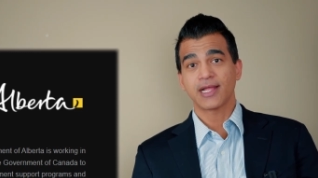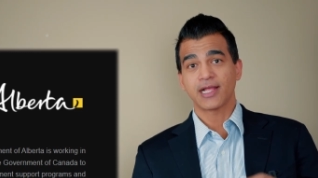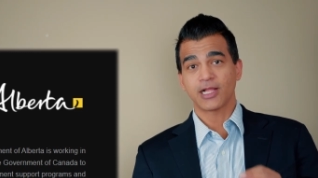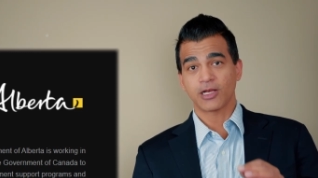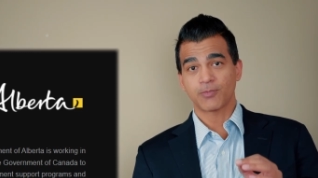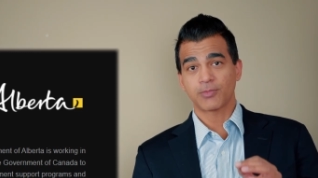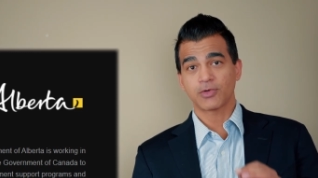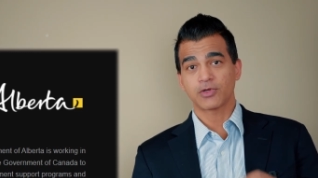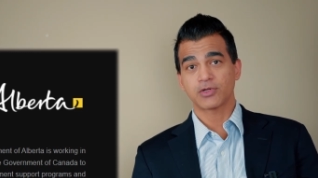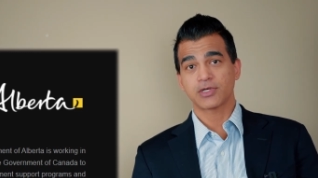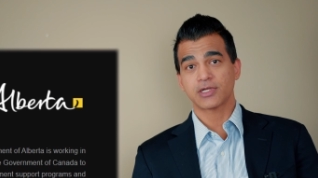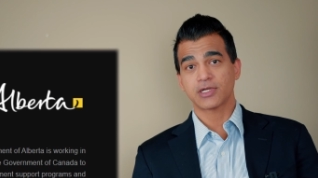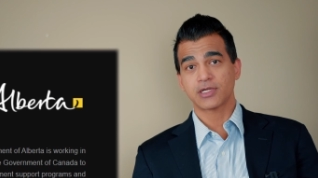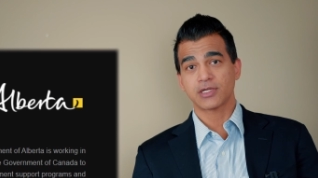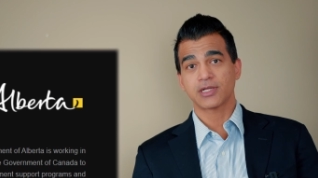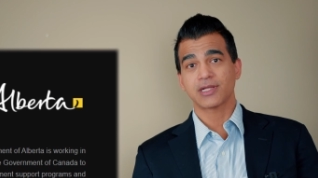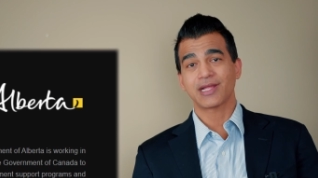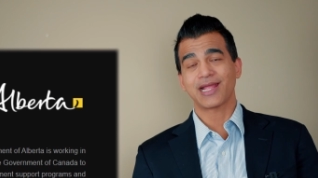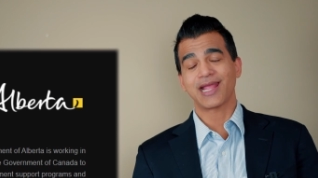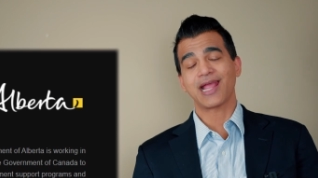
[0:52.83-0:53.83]

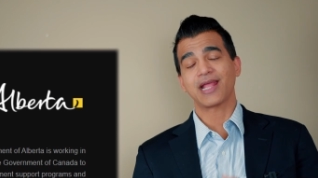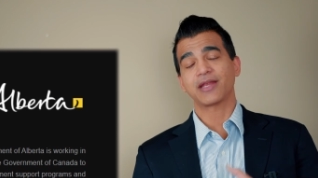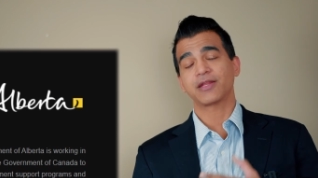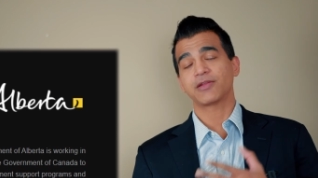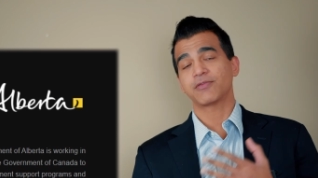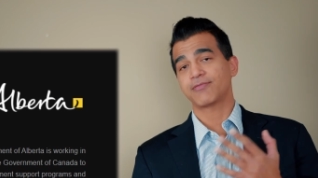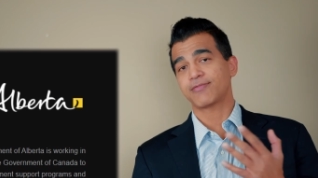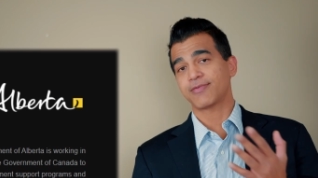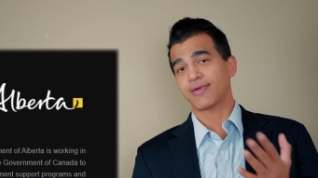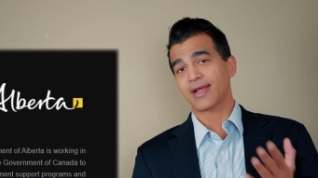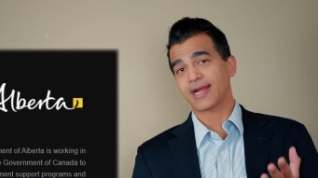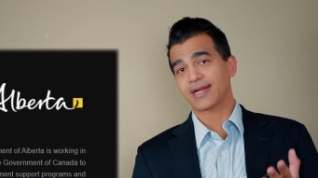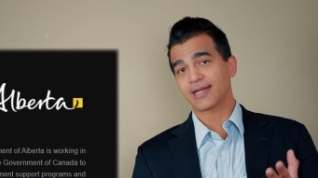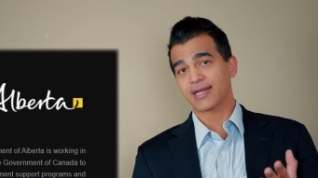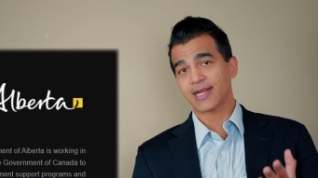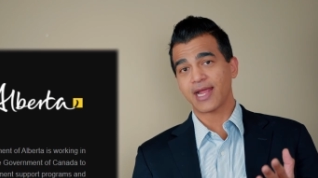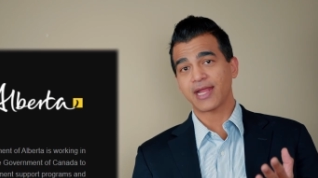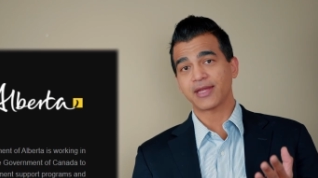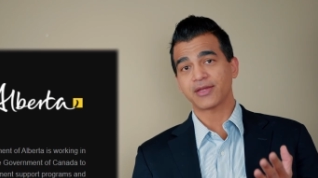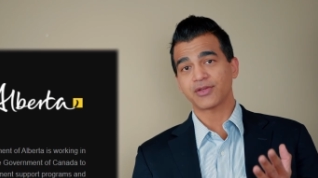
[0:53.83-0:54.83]
Alberta and in fact
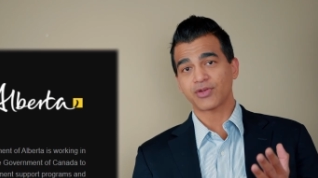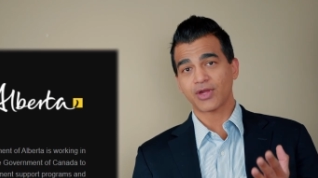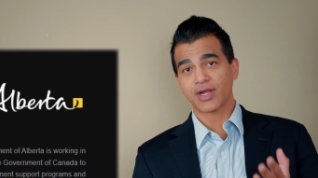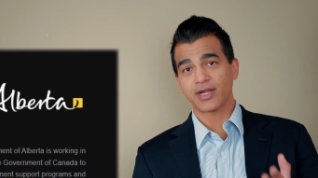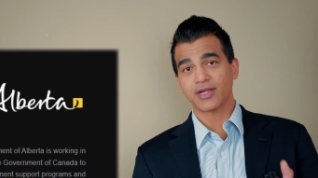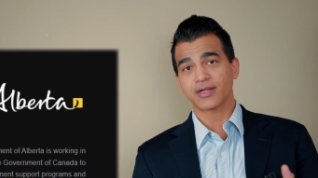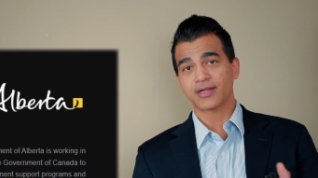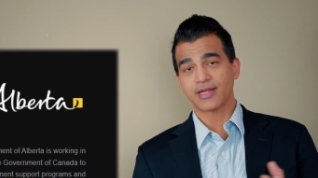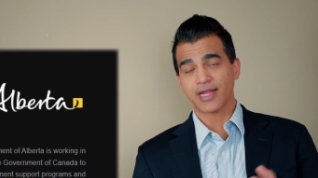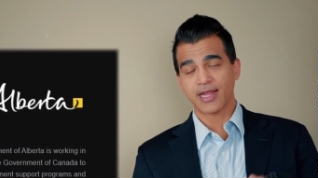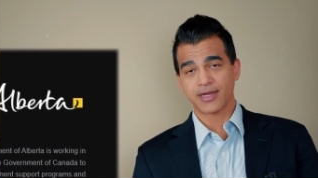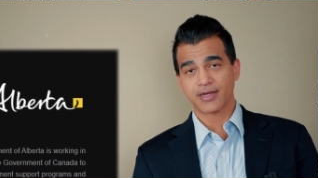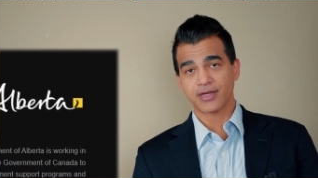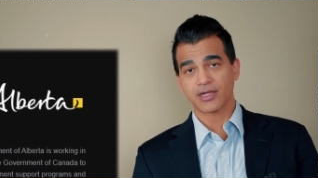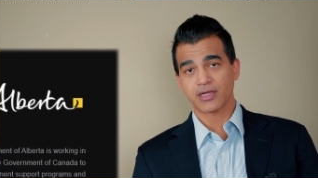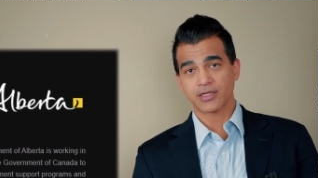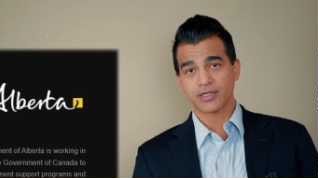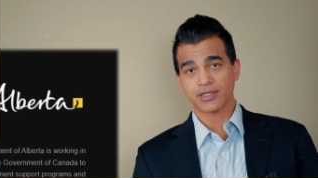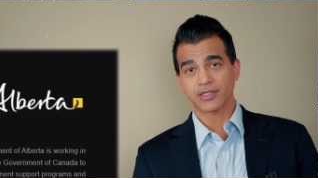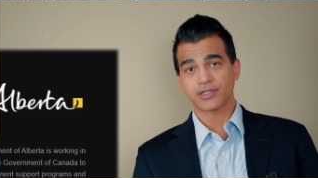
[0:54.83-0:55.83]
entire
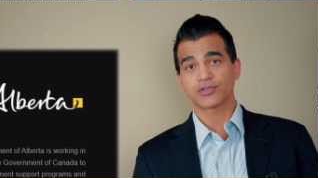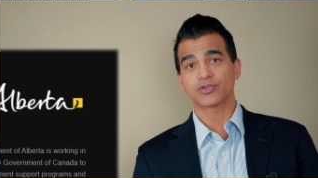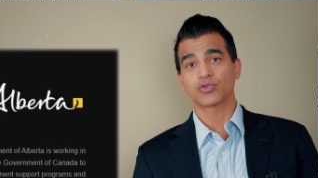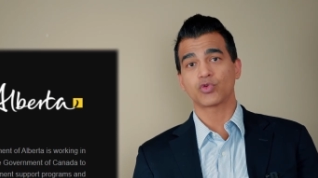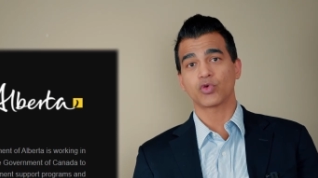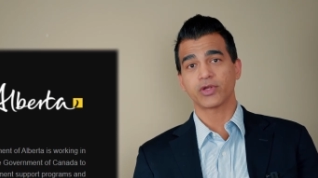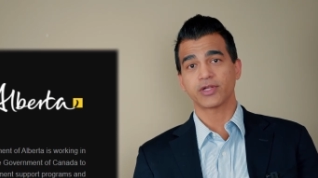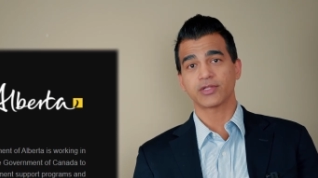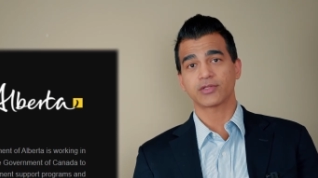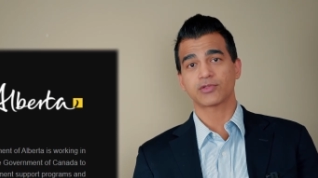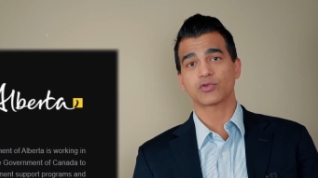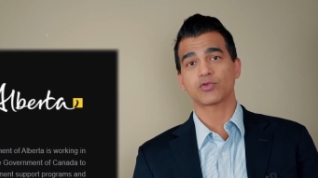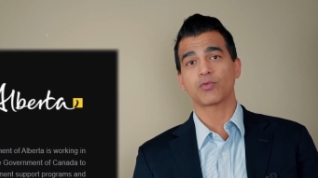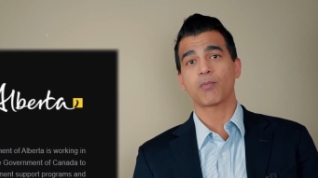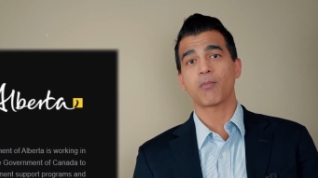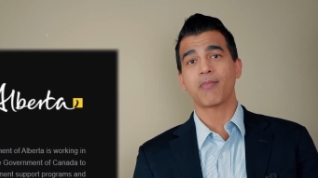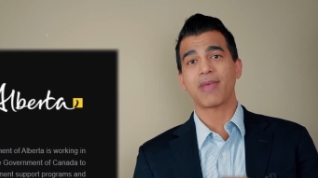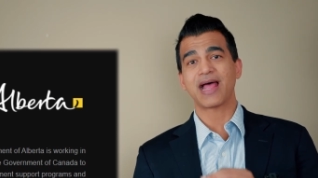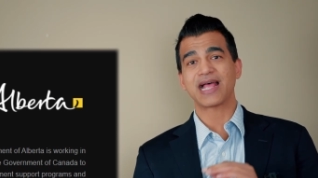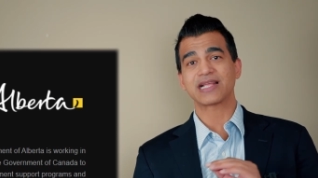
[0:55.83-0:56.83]
Canada is going through
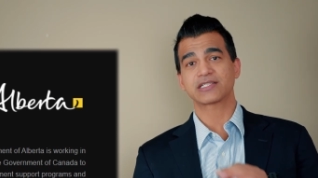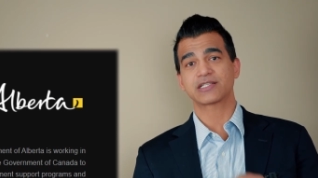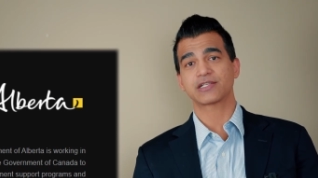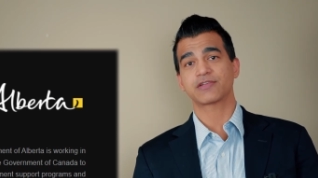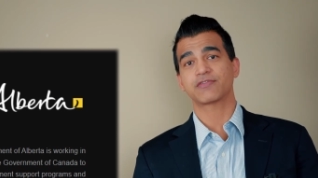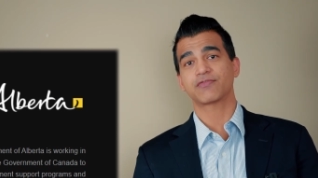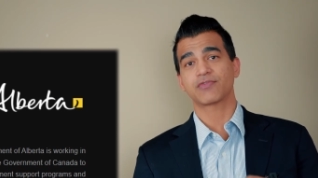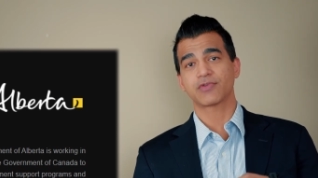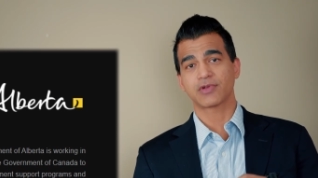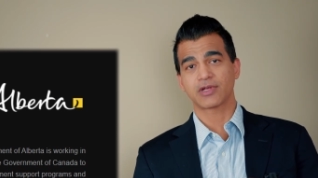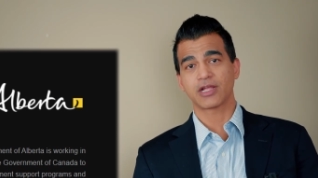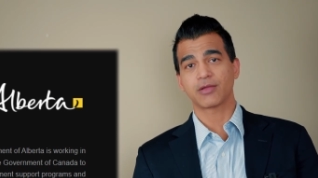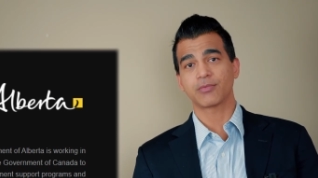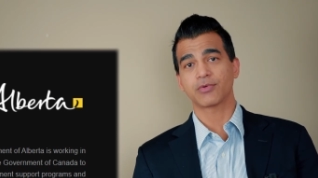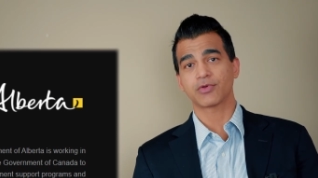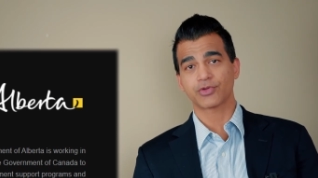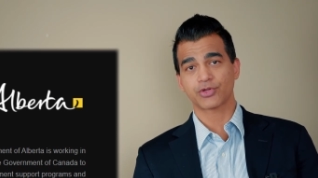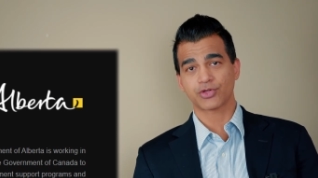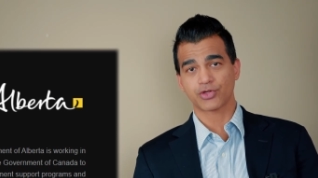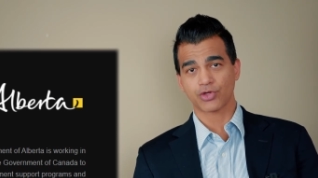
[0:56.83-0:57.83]
massive
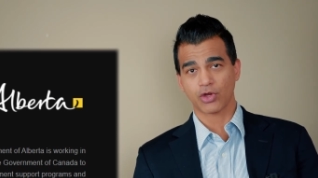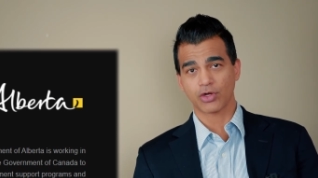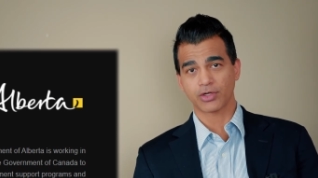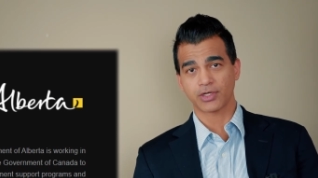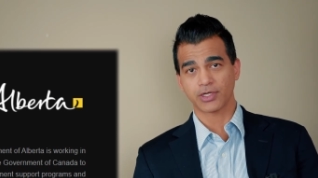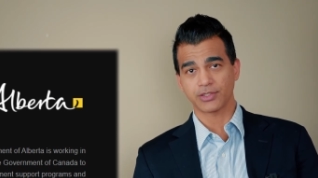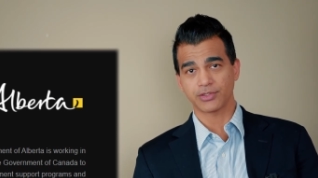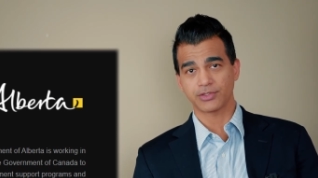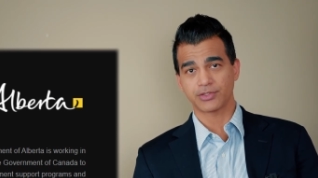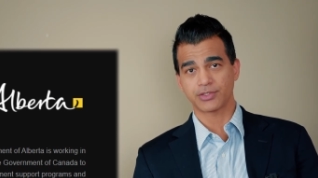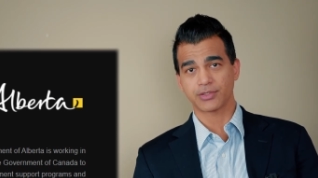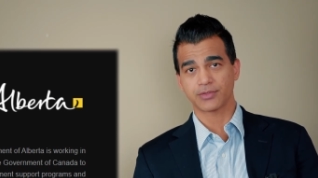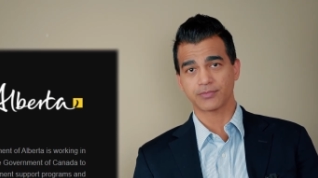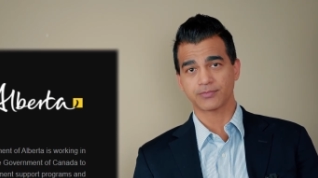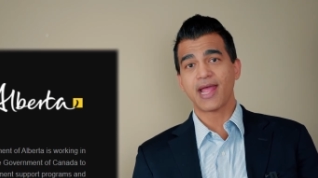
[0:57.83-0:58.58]
labor shortage,